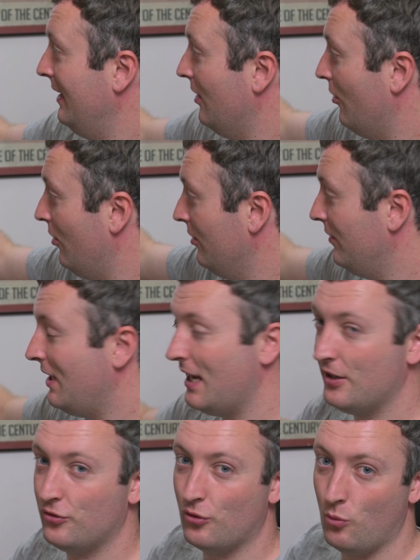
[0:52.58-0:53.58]
all of the
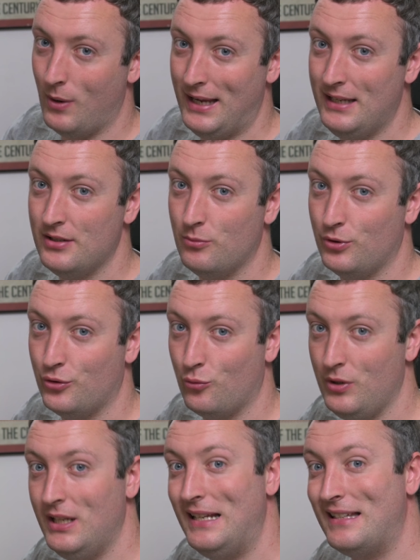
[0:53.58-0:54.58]
extra weight was
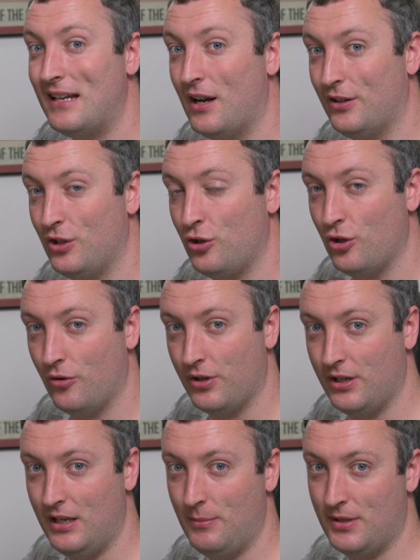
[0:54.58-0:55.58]
really starting to show the
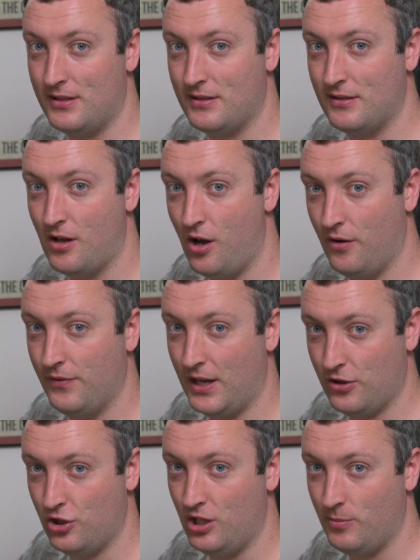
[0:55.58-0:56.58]
limits of
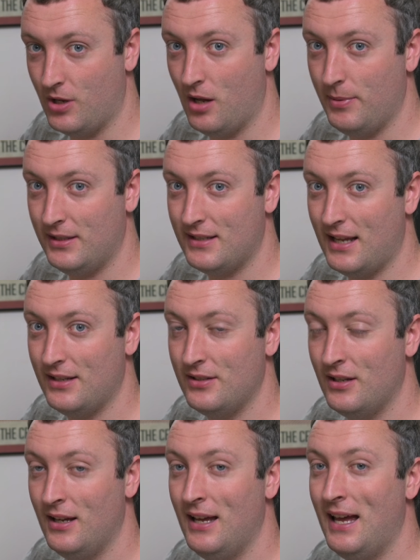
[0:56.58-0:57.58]
that cheap copy stand,
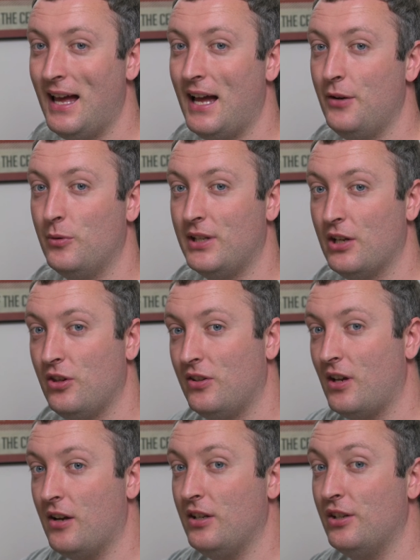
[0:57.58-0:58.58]
and it was actually
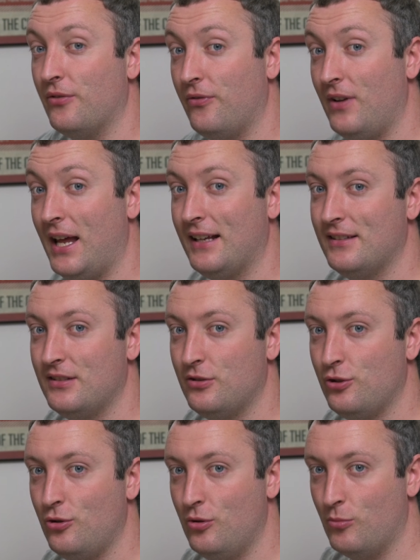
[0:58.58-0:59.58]
starting to flex
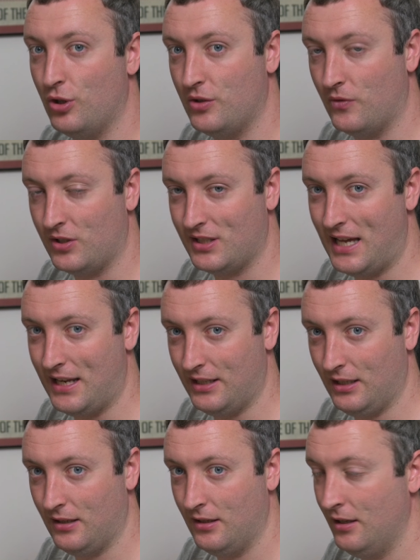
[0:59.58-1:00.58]
too much for
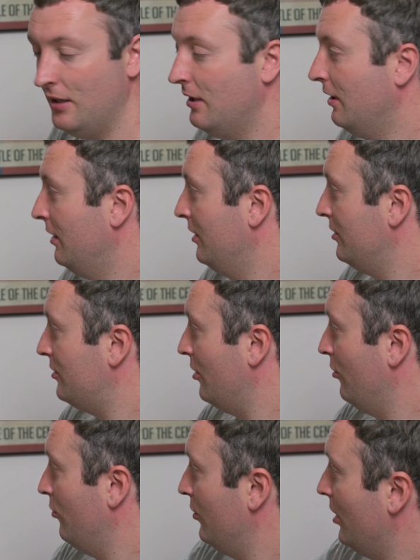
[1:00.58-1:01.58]
scanning.
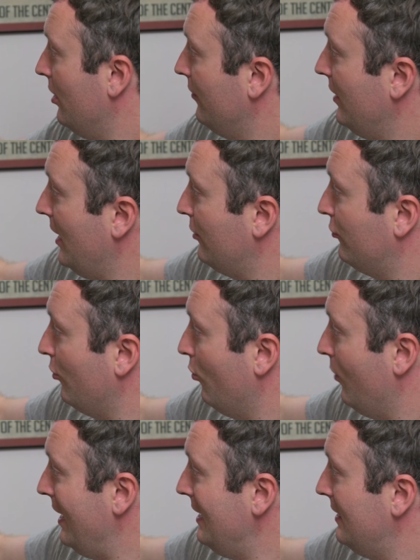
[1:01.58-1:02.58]
So with all of the extra
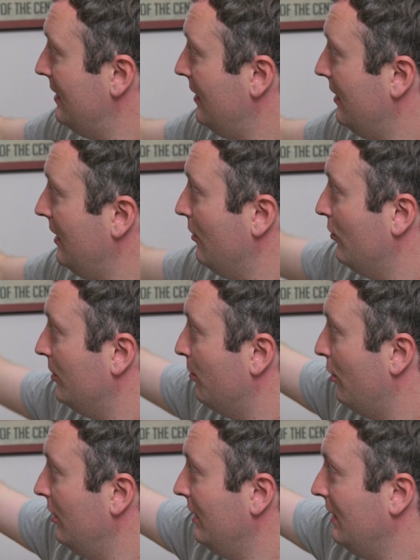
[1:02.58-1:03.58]
weight, it was
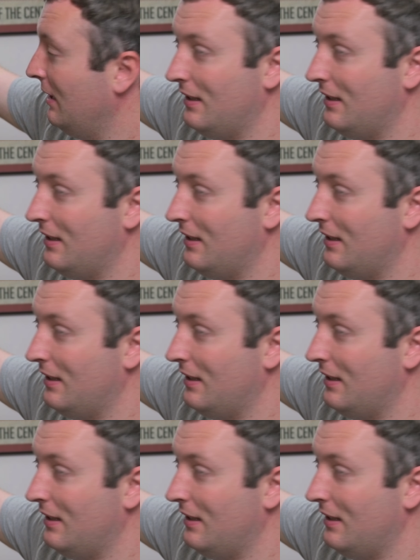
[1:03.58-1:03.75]
pulling the